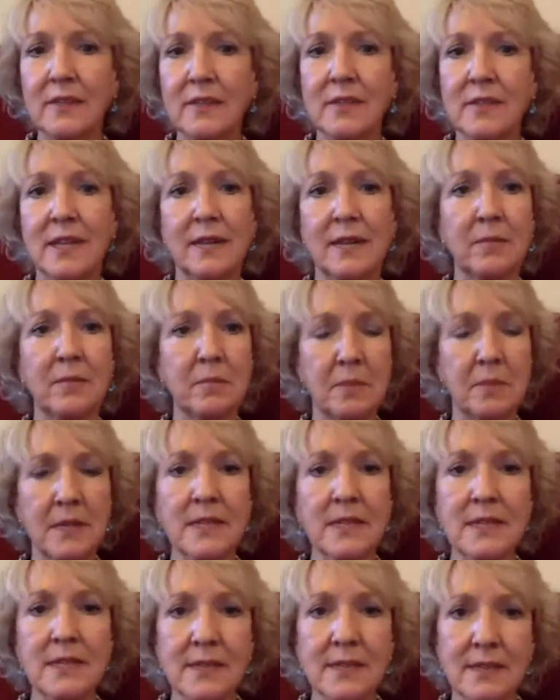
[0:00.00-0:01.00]
And in
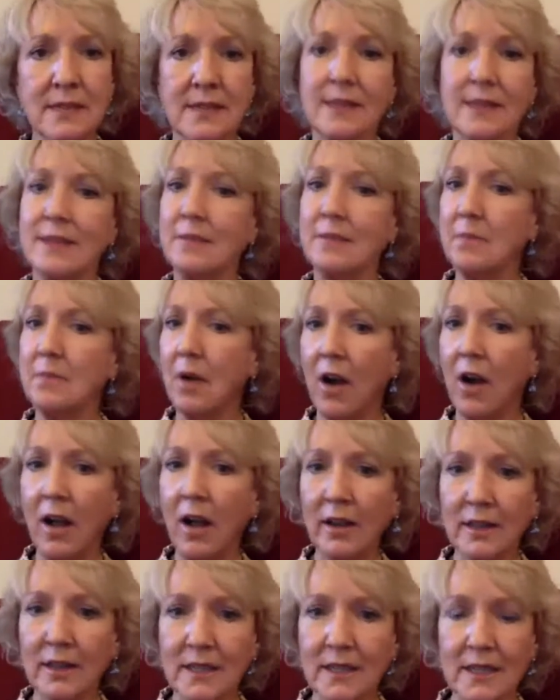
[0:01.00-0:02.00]
business, in
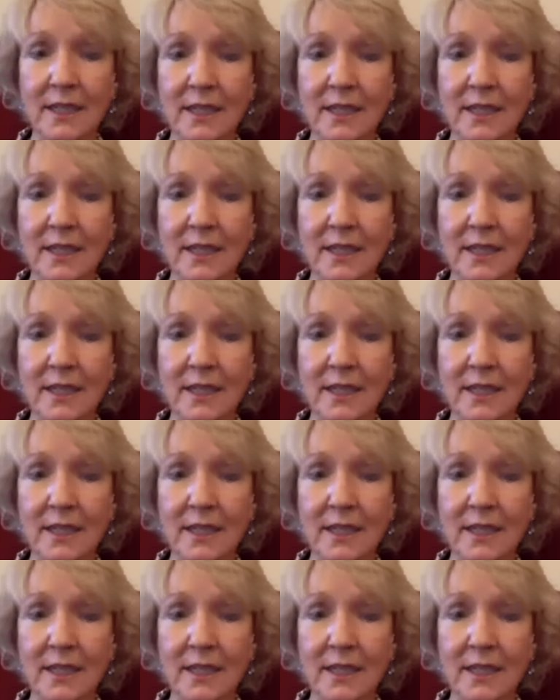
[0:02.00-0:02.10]
politics,